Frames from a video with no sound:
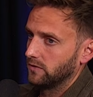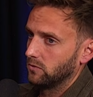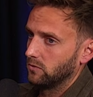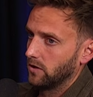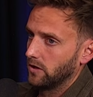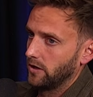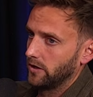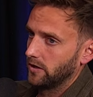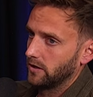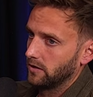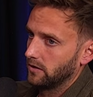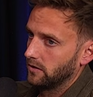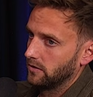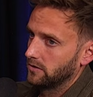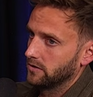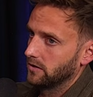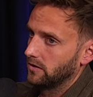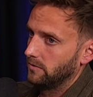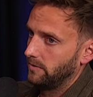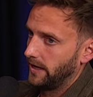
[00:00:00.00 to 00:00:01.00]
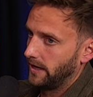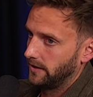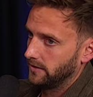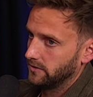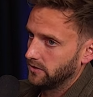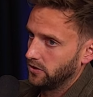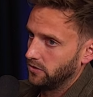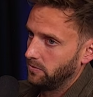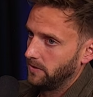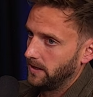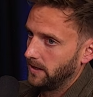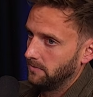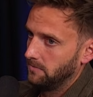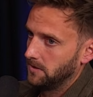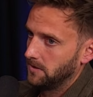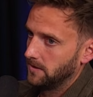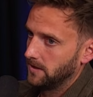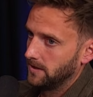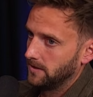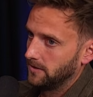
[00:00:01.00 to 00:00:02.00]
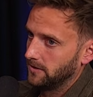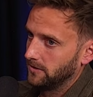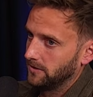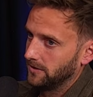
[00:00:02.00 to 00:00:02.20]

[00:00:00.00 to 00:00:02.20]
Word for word: after work. So about 2 p.m. and then